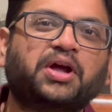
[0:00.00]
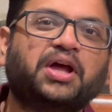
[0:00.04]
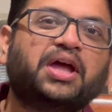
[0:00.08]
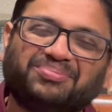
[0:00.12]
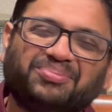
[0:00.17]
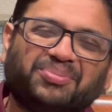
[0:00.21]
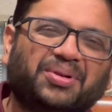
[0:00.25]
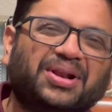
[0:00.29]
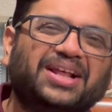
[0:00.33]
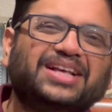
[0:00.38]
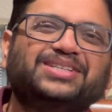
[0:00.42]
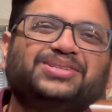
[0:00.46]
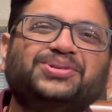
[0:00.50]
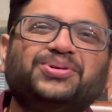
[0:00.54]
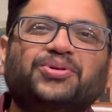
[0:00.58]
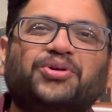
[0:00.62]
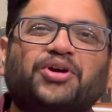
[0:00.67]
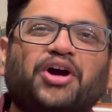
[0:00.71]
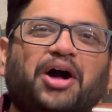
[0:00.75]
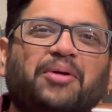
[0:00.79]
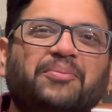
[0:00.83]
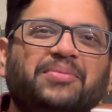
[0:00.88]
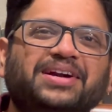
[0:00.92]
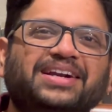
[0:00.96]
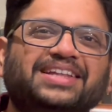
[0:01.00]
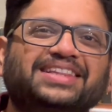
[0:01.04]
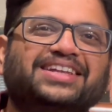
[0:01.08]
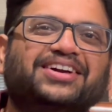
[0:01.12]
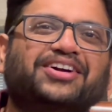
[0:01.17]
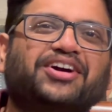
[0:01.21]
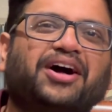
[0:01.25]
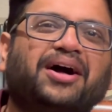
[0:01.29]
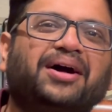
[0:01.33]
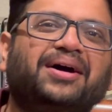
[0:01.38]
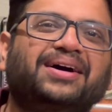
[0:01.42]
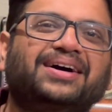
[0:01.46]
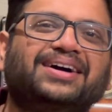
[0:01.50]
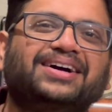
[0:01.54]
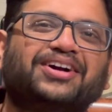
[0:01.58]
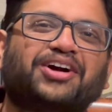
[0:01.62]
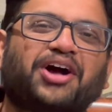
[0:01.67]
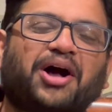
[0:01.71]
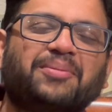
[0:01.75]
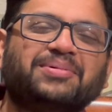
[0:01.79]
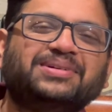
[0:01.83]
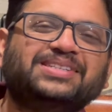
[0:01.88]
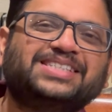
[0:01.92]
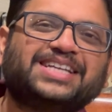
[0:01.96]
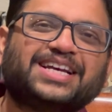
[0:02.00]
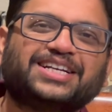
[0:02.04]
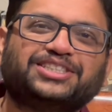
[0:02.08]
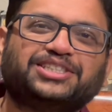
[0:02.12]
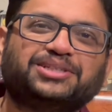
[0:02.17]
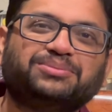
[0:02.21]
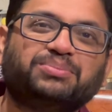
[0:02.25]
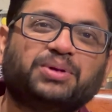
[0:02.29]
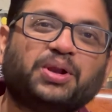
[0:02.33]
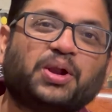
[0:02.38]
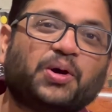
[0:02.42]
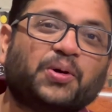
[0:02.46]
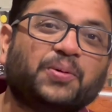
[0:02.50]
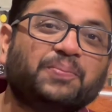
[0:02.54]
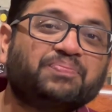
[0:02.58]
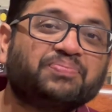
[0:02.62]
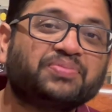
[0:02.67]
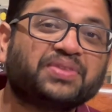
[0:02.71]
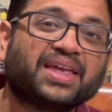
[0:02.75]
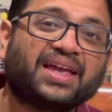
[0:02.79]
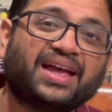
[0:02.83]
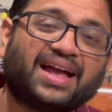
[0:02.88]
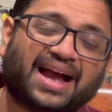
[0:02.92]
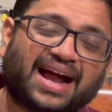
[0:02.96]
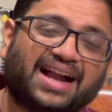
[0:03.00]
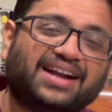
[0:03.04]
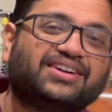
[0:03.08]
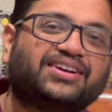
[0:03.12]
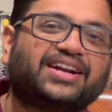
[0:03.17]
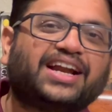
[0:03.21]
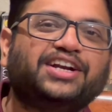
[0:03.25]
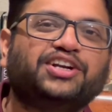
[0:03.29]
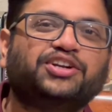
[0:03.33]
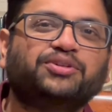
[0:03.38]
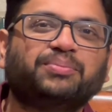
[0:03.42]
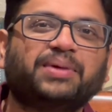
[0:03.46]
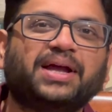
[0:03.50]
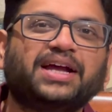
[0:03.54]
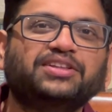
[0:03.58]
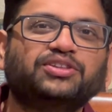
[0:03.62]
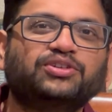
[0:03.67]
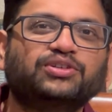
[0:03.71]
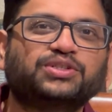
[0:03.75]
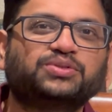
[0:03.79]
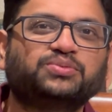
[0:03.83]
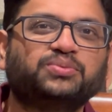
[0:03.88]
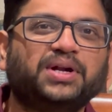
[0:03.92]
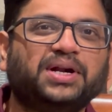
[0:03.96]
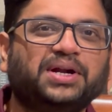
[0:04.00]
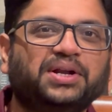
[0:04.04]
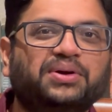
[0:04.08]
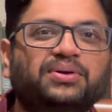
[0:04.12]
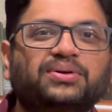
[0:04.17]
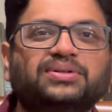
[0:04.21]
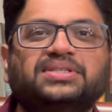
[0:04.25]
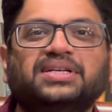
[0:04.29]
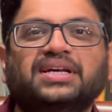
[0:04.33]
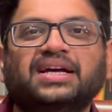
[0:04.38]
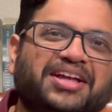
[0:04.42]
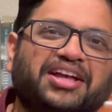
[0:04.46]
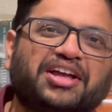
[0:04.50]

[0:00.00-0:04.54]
please do comment in the comment section below. I'll try to make those videos.